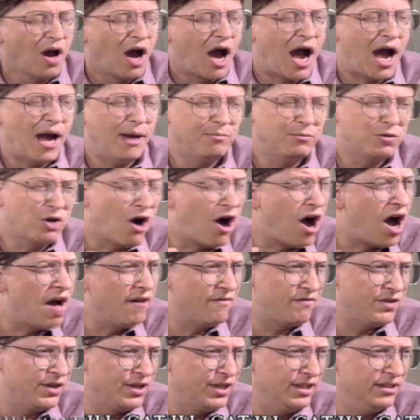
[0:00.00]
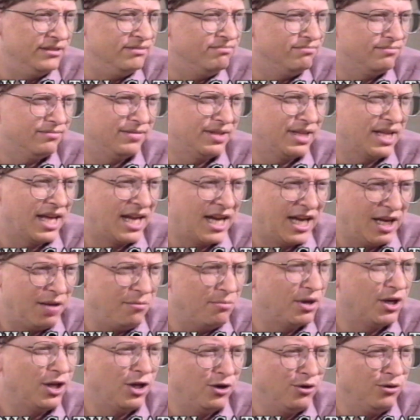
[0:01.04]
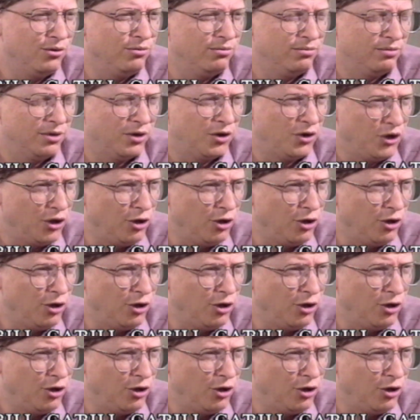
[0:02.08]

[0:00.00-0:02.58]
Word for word: I'm confident that anybody who, who